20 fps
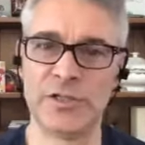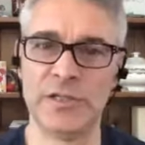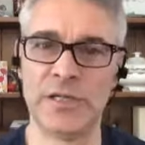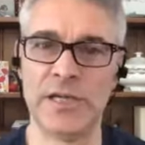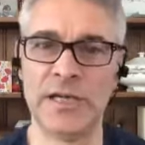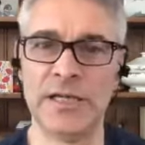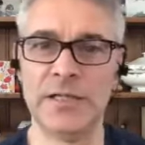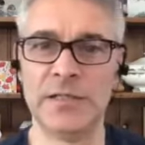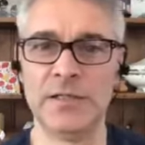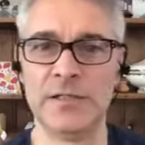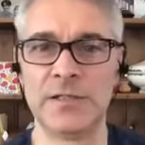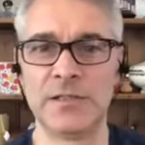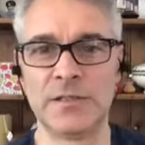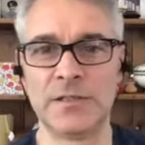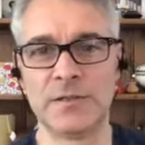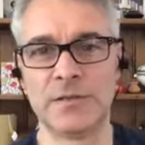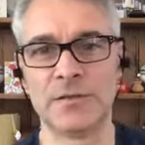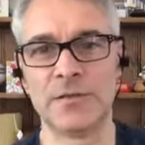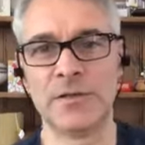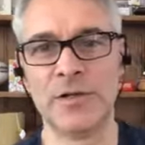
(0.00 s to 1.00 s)
and
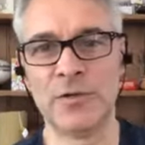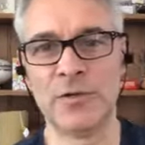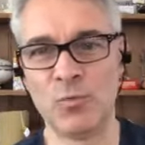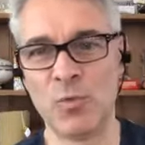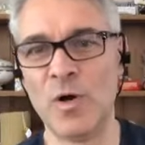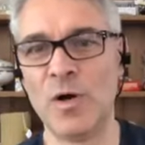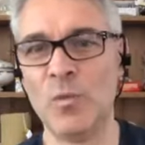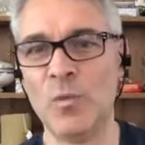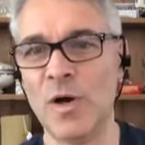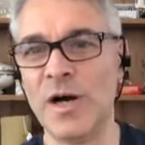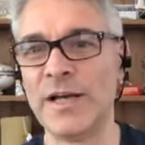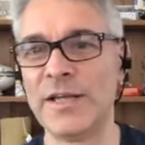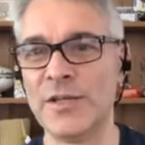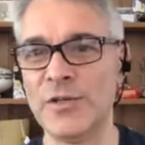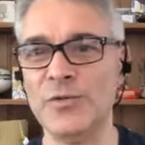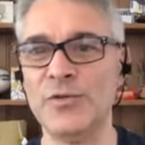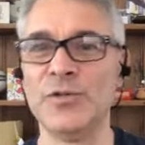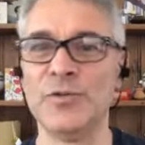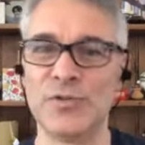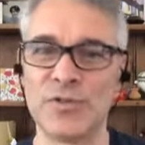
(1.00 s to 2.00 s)
you know why
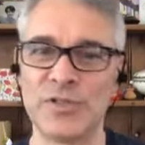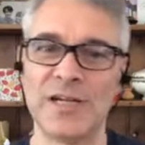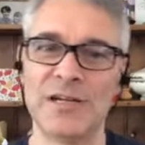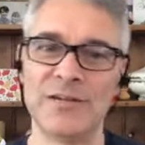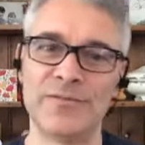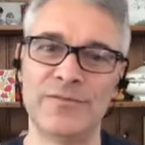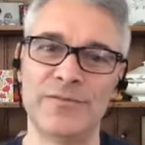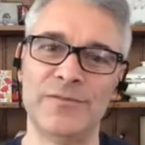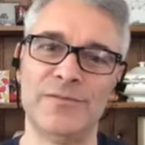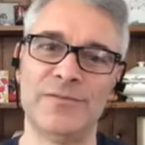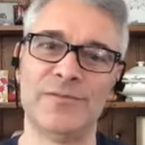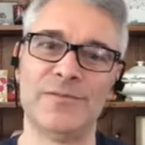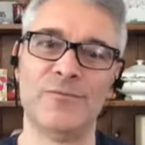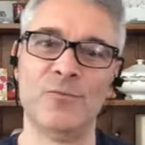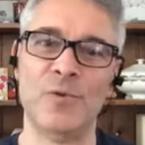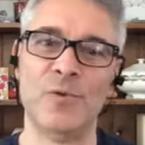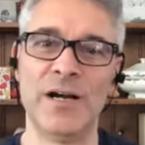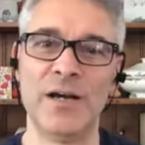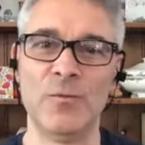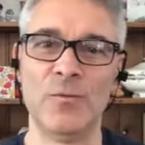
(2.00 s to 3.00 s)
you do stuff
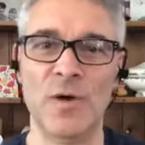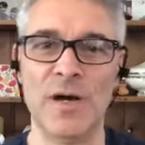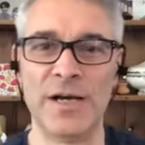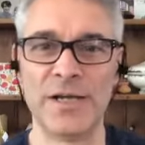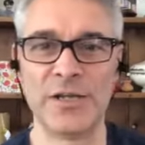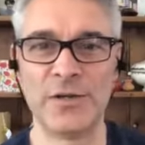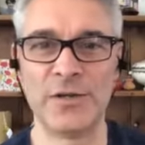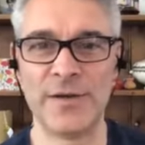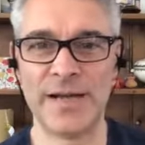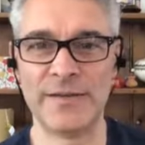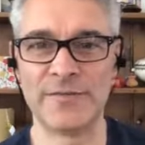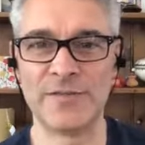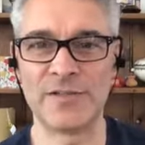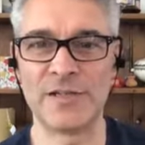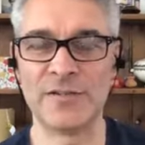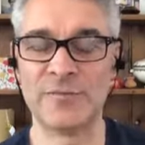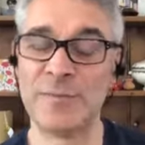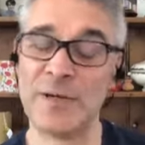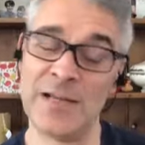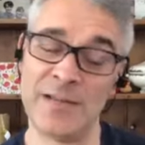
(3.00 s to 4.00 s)
why why you have
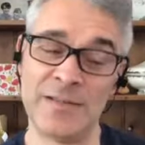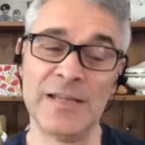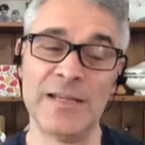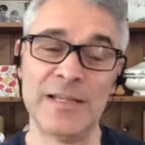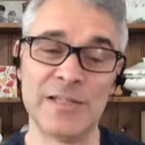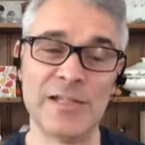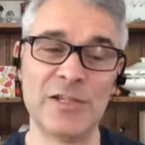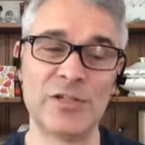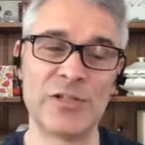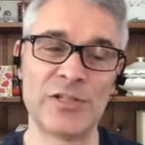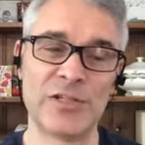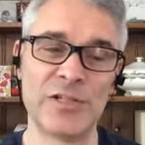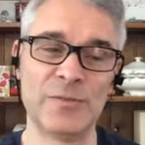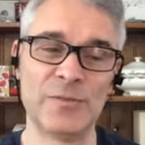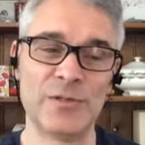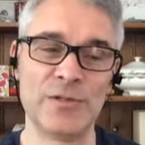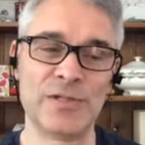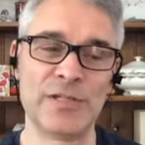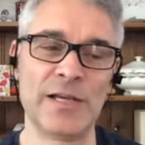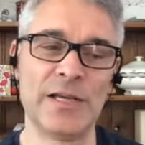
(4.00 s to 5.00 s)
stuff. But I think it's interesting what
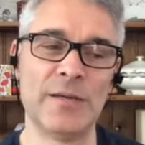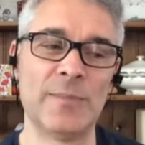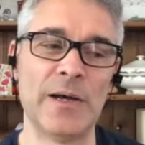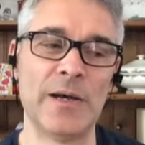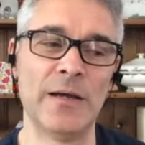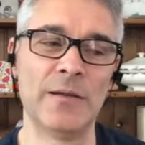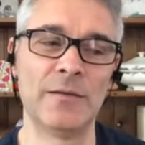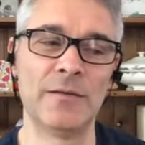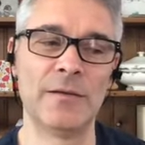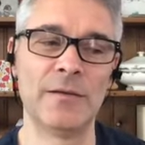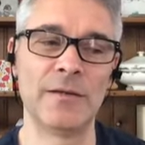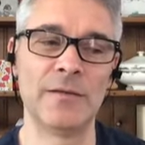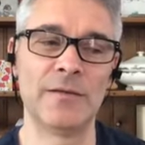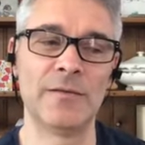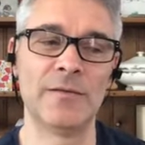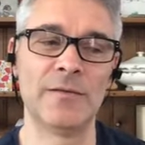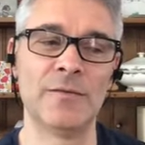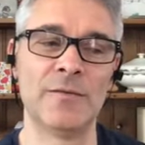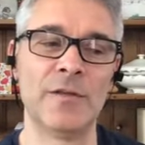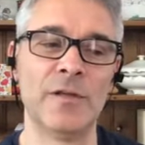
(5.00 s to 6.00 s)
you say about
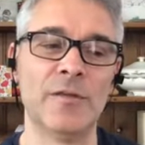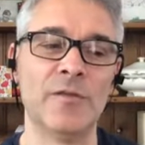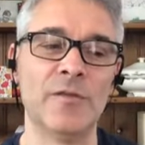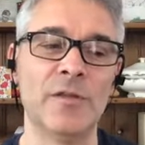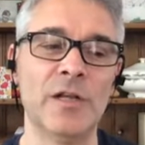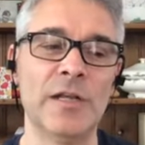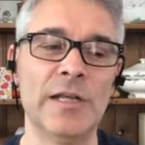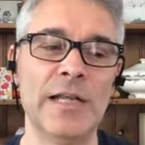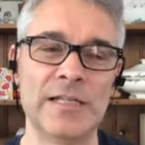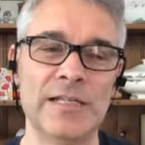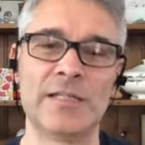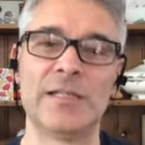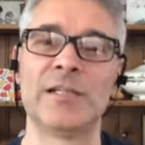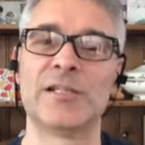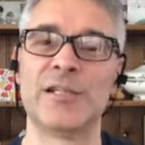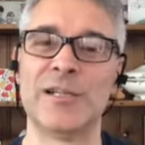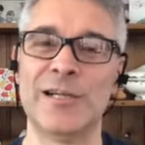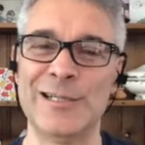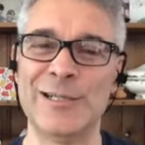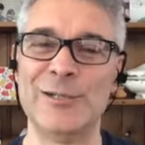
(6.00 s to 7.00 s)
the the less
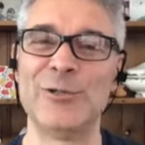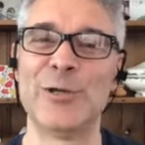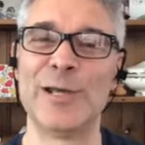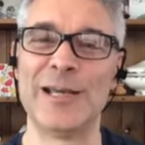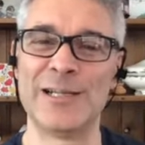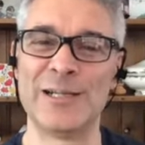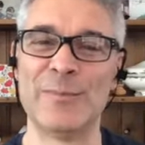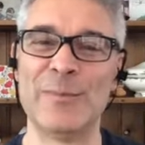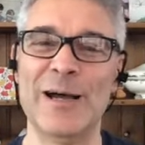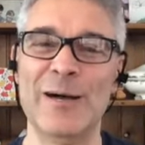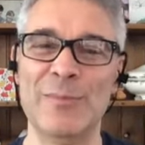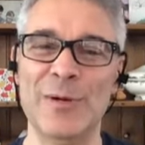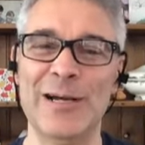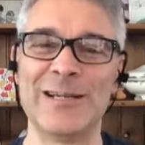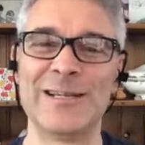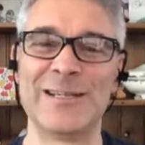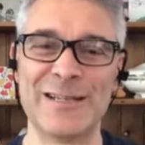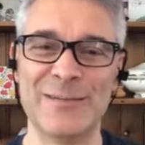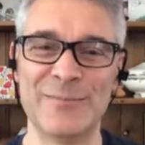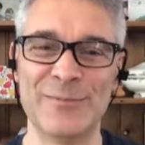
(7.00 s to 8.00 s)
excited you get about
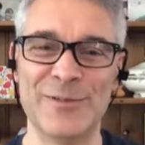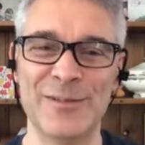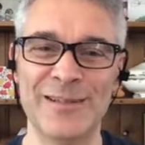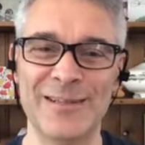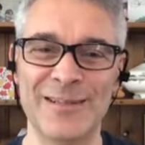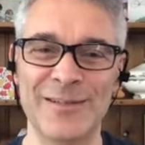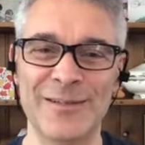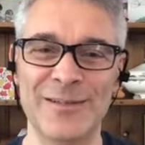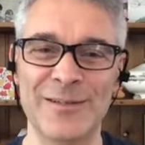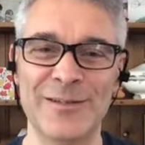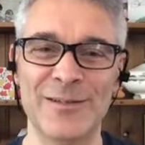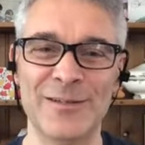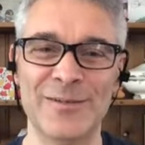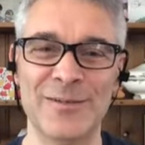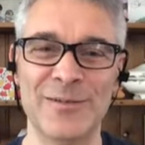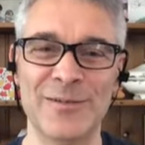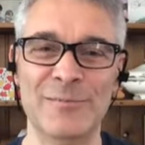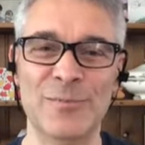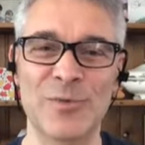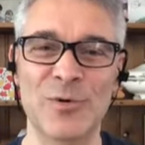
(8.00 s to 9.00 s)
buying something, the
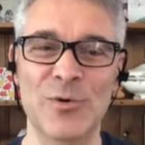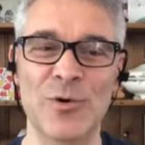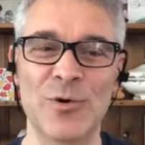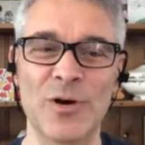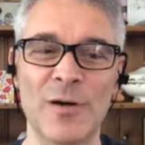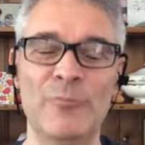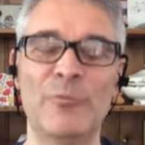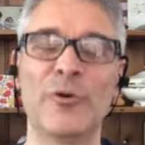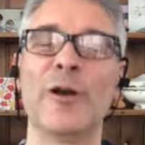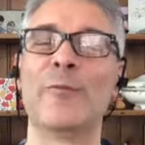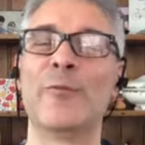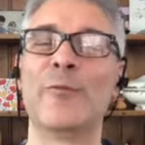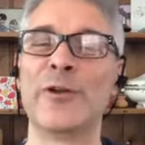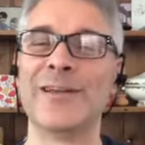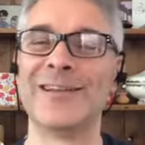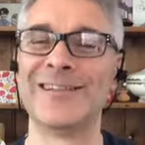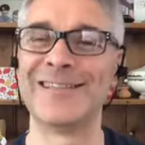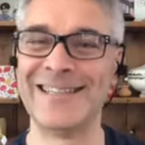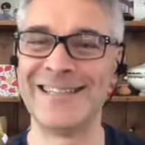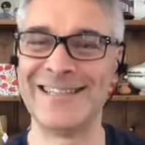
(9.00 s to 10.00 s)
the more
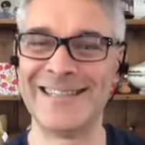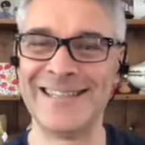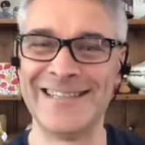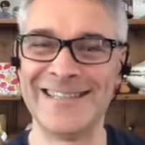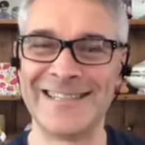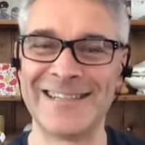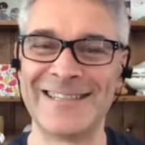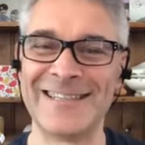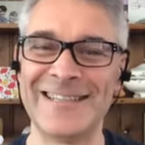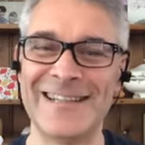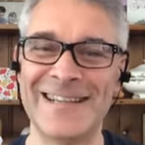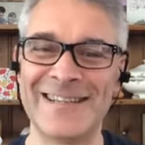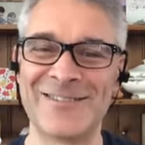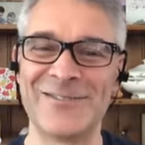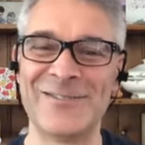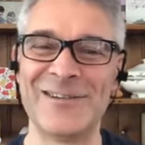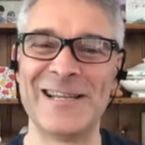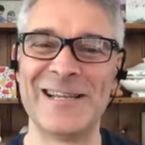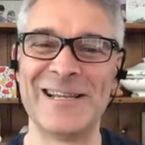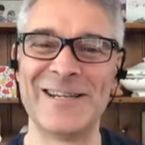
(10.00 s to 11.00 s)
appropriate it is. I think that's a
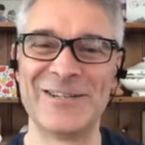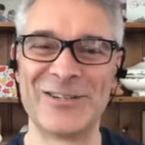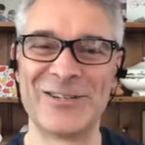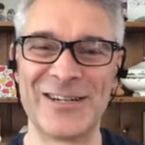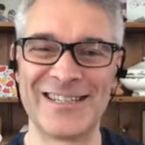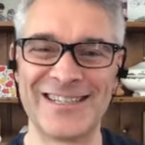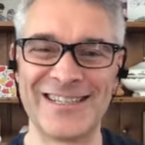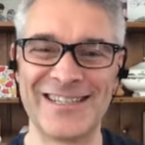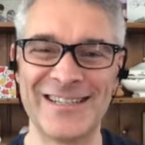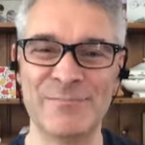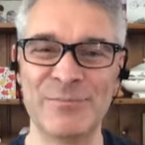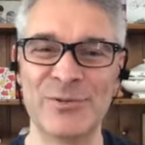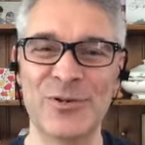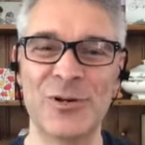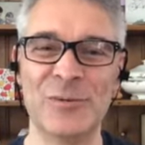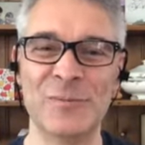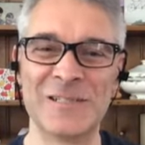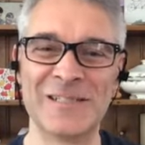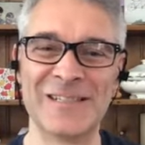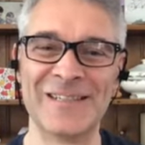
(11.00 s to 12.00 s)
really interesting
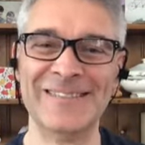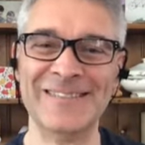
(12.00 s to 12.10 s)
barometer.